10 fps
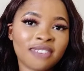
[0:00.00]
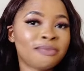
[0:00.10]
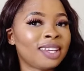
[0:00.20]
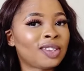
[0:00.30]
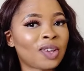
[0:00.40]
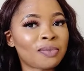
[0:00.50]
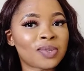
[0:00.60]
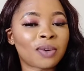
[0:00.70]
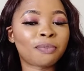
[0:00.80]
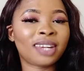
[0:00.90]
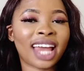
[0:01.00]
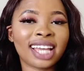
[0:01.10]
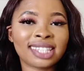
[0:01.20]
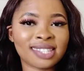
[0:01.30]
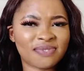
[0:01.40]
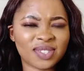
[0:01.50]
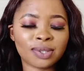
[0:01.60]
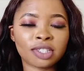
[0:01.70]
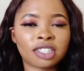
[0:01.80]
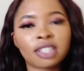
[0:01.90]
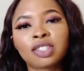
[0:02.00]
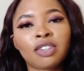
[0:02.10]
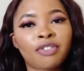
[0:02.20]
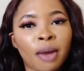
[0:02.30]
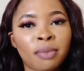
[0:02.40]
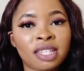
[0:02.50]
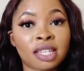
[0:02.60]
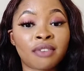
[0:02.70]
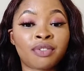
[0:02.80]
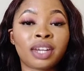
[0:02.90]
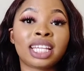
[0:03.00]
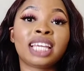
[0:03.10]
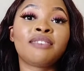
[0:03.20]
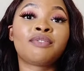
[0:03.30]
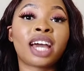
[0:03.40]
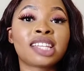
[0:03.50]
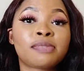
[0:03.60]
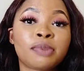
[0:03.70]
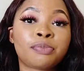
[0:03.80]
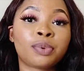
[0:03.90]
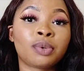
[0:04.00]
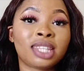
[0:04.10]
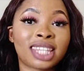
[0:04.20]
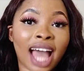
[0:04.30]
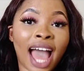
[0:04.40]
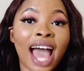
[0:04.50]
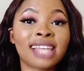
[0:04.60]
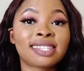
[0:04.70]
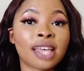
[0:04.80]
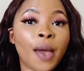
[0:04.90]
give me a thumbs up, like this video, share to your families and friends, invite people that has